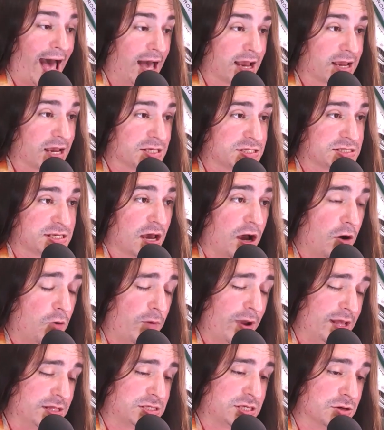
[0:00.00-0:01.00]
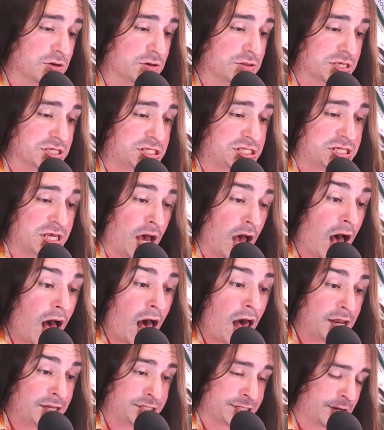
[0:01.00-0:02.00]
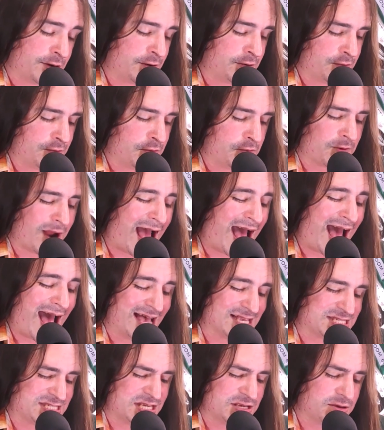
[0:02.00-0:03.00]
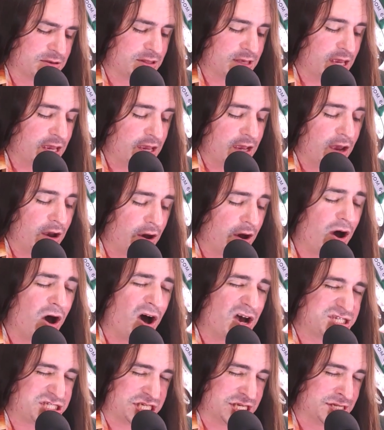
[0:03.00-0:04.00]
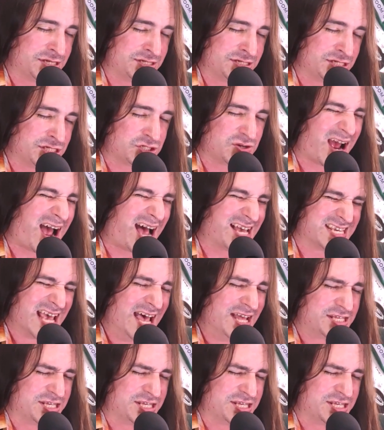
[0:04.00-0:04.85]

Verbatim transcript: I guess I'll wait till the sun don't rise, till the ocean dries,